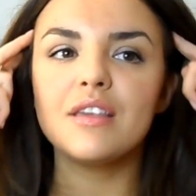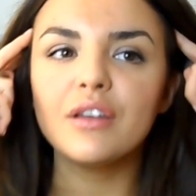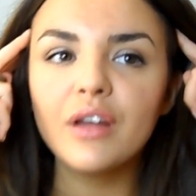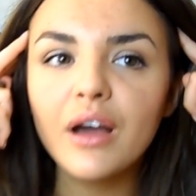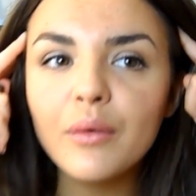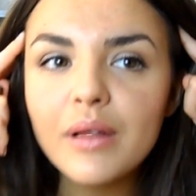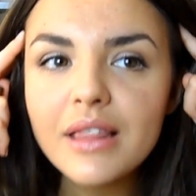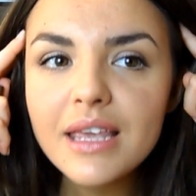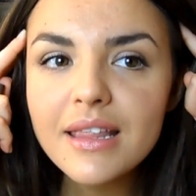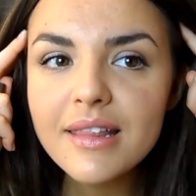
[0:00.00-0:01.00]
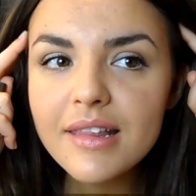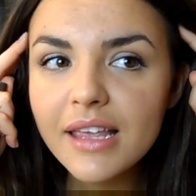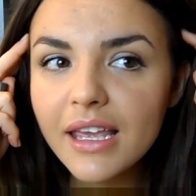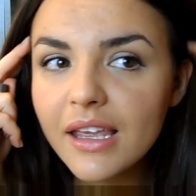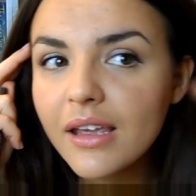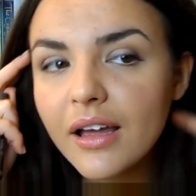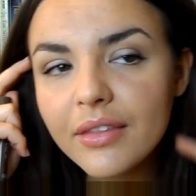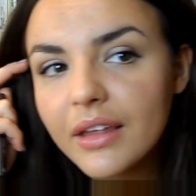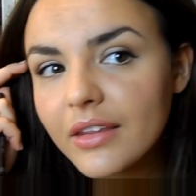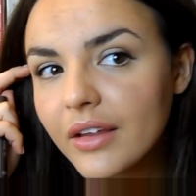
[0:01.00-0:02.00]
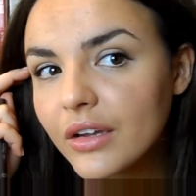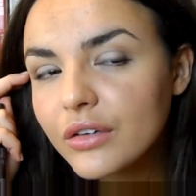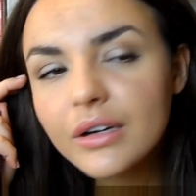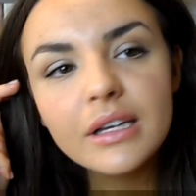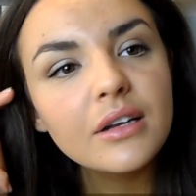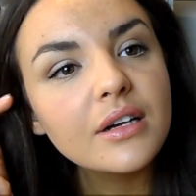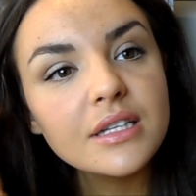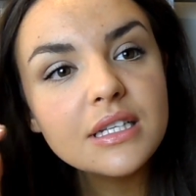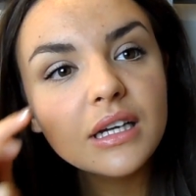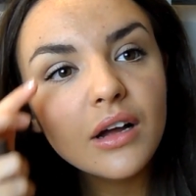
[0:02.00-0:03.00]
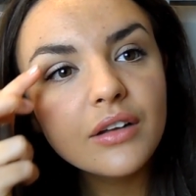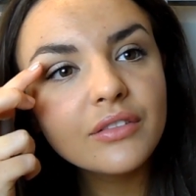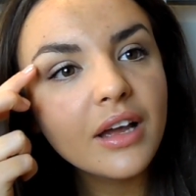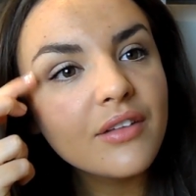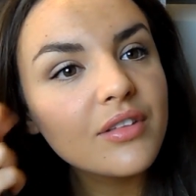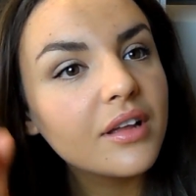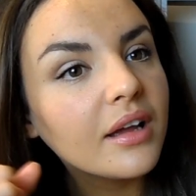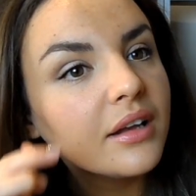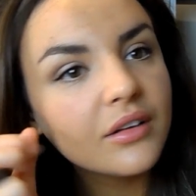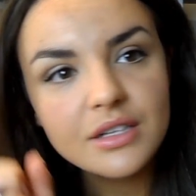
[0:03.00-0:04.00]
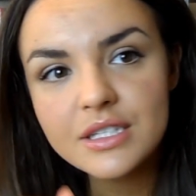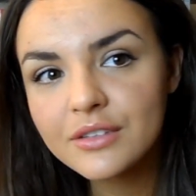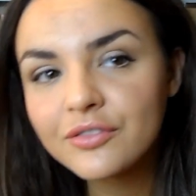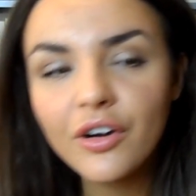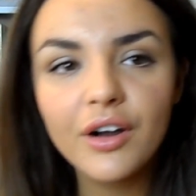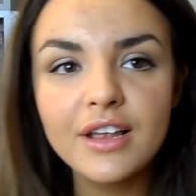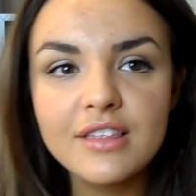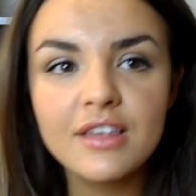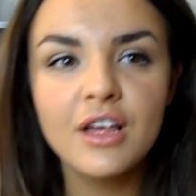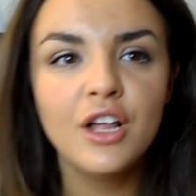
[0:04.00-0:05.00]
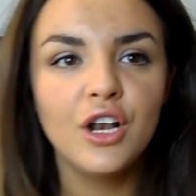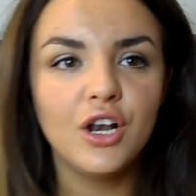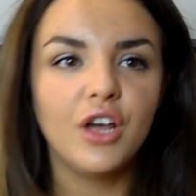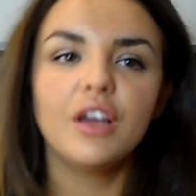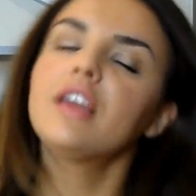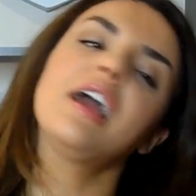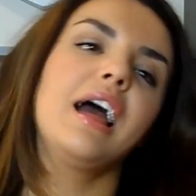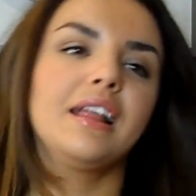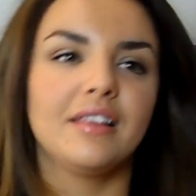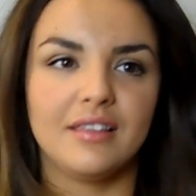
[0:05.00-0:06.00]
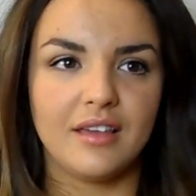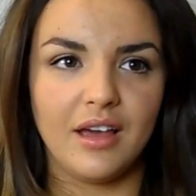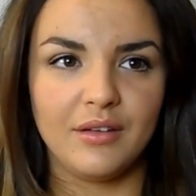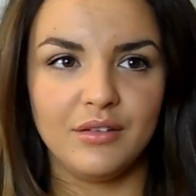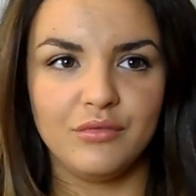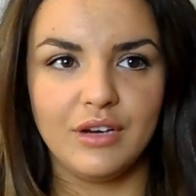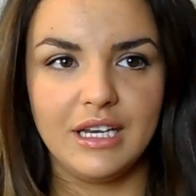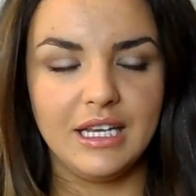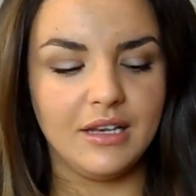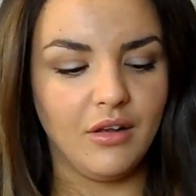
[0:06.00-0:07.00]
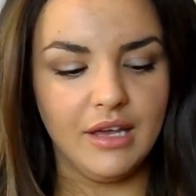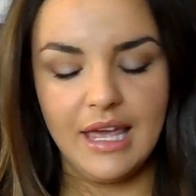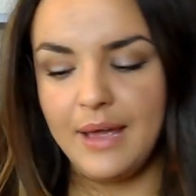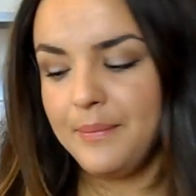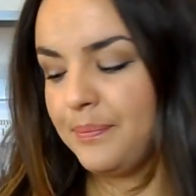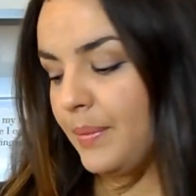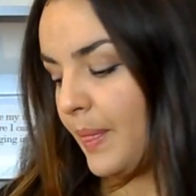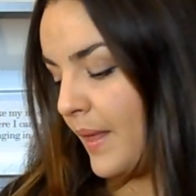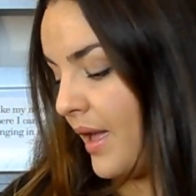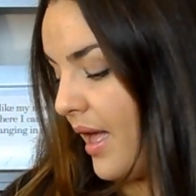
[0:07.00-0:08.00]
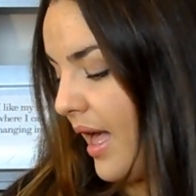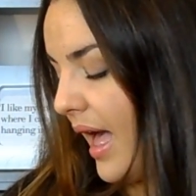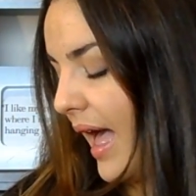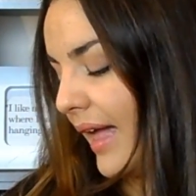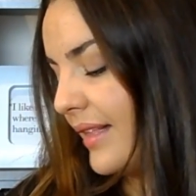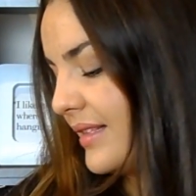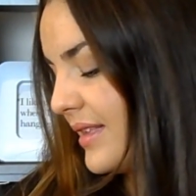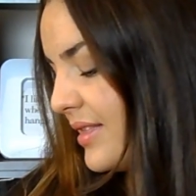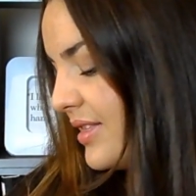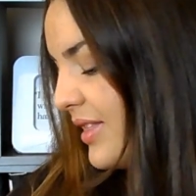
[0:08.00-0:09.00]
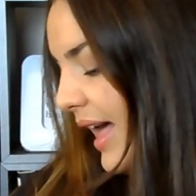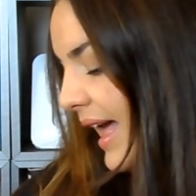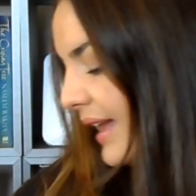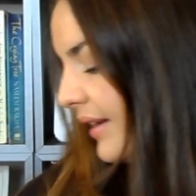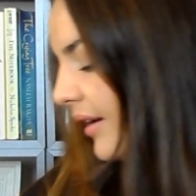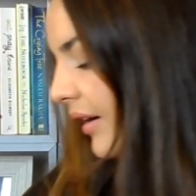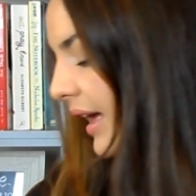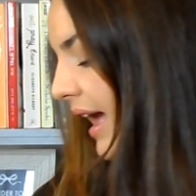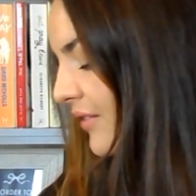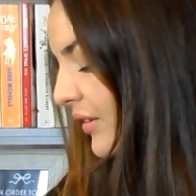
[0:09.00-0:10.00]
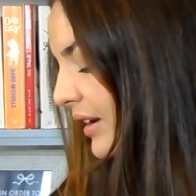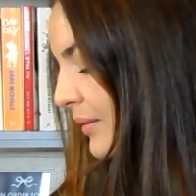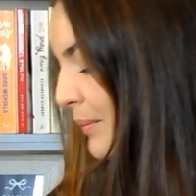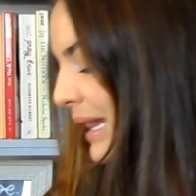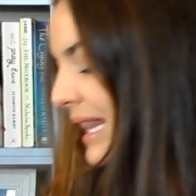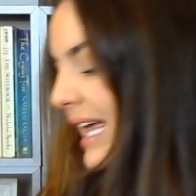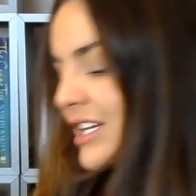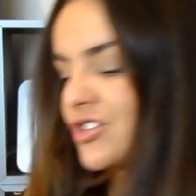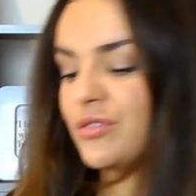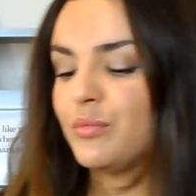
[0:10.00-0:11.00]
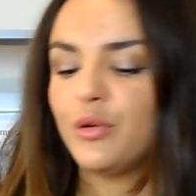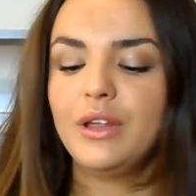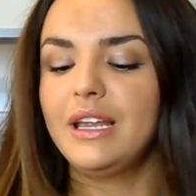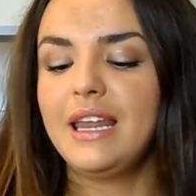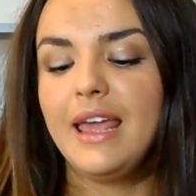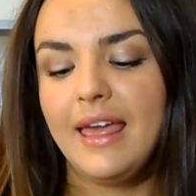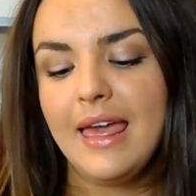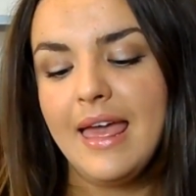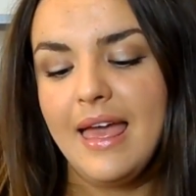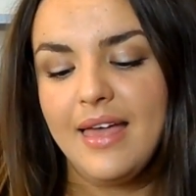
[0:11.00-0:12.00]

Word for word: I don't know how well you can see, I think they look really nice. It kind of gives a nice defined look and I really like it. And then I have a complexion product here,